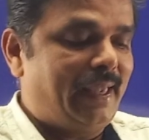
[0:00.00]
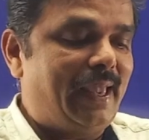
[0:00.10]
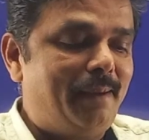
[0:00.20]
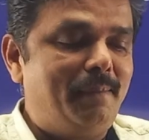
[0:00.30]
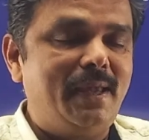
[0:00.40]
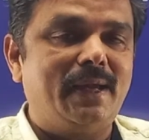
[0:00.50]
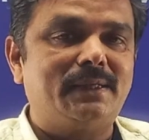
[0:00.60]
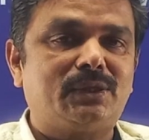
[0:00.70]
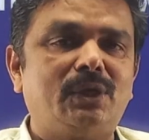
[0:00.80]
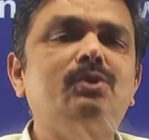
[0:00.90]
A, B
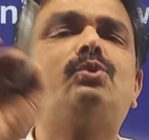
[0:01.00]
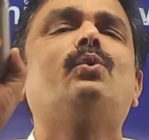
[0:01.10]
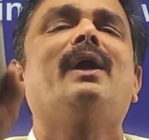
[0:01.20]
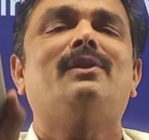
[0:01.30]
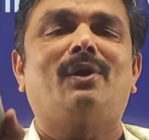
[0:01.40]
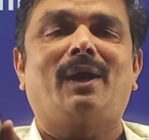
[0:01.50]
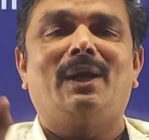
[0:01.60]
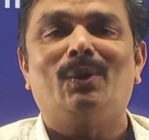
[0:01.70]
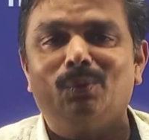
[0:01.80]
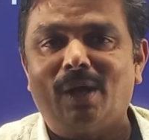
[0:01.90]
and C together
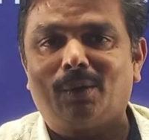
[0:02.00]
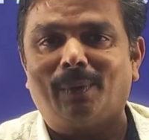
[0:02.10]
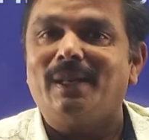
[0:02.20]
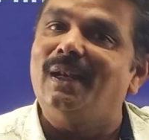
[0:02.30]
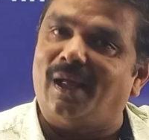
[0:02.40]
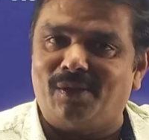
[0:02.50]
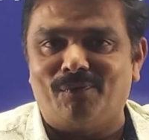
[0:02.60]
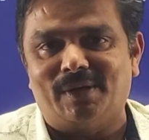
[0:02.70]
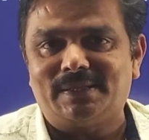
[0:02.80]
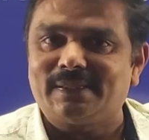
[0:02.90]
can do that one. In other
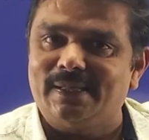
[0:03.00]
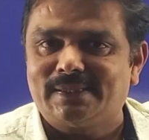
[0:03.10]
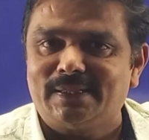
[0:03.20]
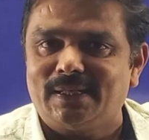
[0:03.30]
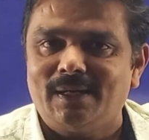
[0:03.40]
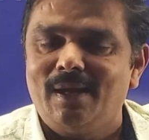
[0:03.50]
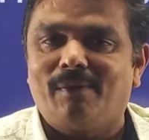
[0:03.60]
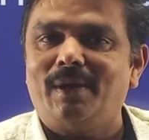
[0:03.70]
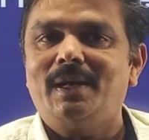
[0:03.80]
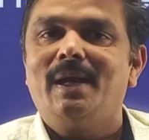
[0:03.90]
words, isn't it
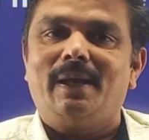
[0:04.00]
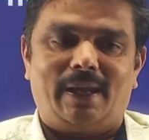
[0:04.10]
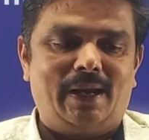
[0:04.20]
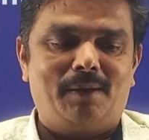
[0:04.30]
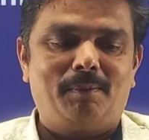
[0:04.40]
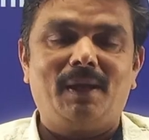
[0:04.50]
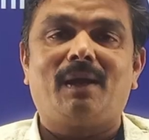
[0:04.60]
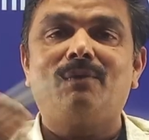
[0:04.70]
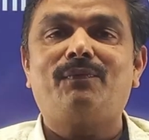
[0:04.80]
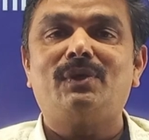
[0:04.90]
right? A and B
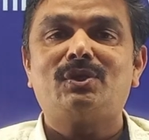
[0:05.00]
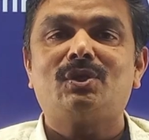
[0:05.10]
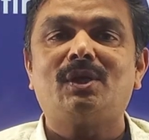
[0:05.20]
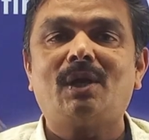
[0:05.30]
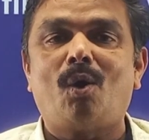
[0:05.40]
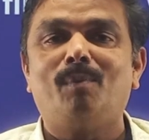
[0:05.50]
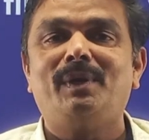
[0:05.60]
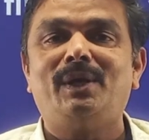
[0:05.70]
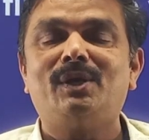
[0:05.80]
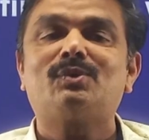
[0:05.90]
can finish it in how
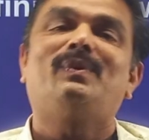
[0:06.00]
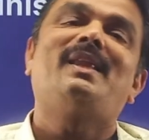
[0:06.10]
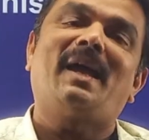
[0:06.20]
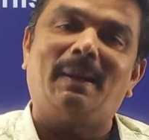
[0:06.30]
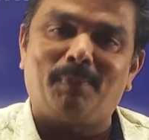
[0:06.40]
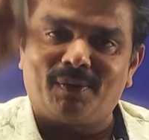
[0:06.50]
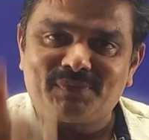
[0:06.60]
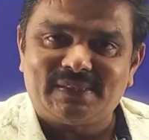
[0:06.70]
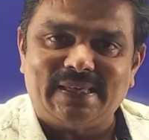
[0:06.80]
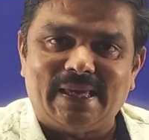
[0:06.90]
many days with the help
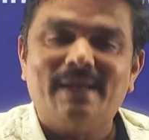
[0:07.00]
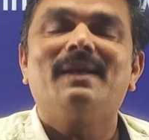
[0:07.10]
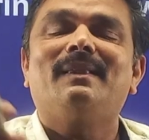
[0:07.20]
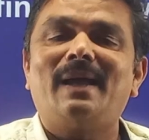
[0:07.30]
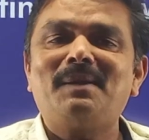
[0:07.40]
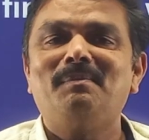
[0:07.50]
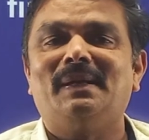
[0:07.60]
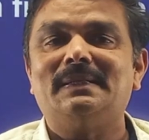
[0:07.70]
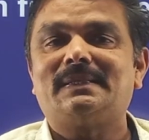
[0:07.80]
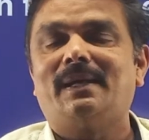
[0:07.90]
of C. That
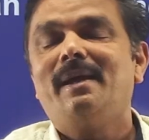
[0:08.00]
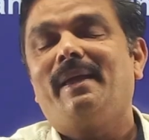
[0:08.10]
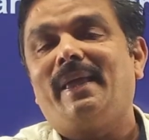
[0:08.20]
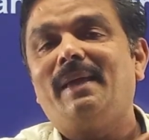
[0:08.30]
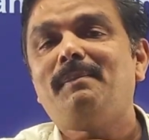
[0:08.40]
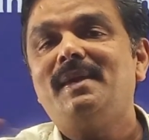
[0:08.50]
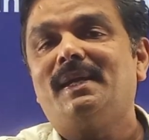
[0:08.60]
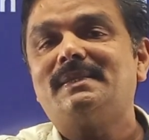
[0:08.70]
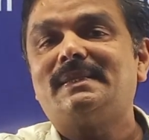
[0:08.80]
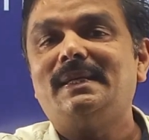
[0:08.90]
means A,
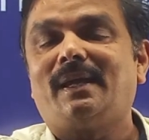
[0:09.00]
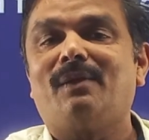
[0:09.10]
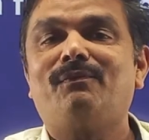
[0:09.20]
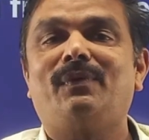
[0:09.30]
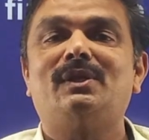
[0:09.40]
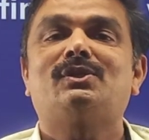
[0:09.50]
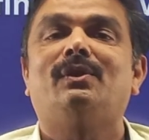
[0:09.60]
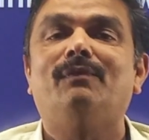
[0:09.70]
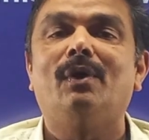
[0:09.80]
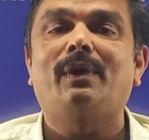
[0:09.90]
B and C can finish
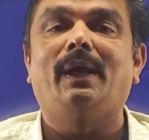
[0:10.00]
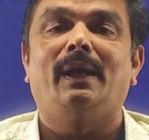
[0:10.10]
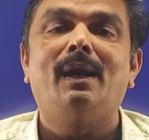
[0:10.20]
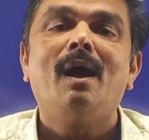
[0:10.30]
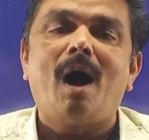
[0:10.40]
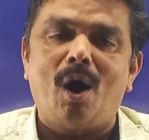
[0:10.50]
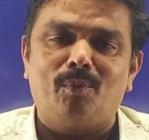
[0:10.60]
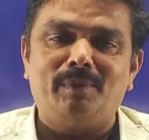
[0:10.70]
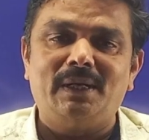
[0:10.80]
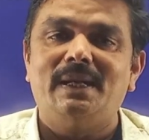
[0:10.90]
the work in
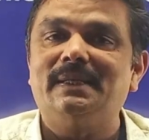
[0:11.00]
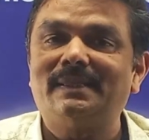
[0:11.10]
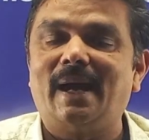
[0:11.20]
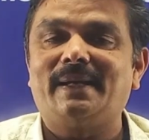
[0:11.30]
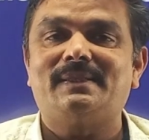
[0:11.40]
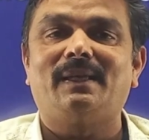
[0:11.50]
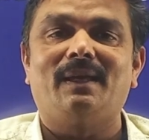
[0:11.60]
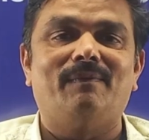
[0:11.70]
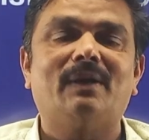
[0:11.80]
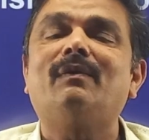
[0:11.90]
how many days? That is the
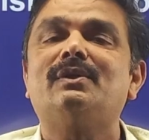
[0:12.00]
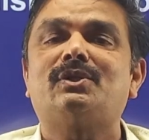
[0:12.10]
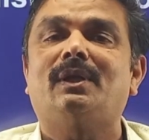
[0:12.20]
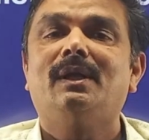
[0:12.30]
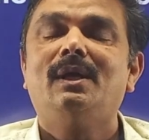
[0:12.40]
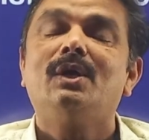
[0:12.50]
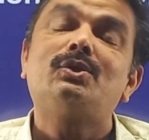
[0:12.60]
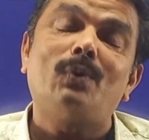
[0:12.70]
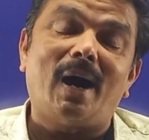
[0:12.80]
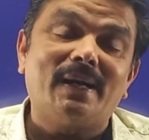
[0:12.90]
given question.
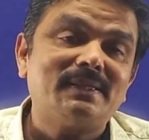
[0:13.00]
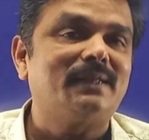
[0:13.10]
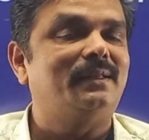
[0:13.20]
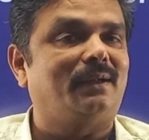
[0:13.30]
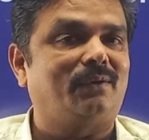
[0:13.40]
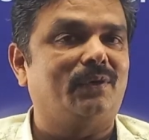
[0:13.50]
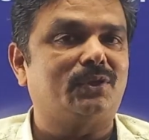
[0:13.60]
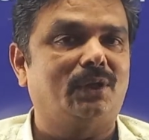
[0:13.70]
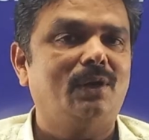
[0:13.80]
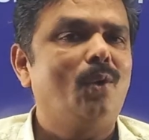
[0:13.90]
To answer that
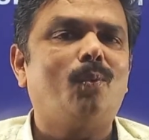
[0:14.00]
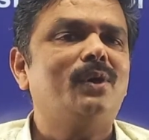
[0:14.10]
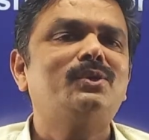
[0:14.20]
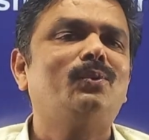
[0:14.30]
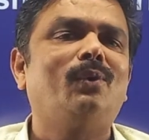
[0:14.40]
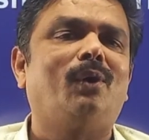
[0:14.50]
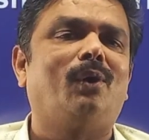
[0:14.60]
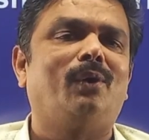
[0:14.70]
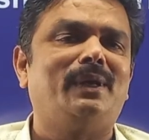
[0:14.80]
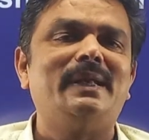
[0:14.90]
question, what
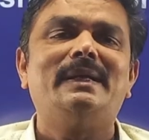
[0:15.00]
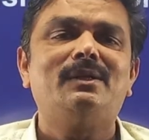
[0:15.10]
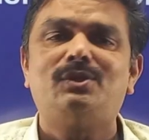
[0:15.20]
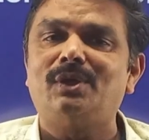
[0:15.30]
you need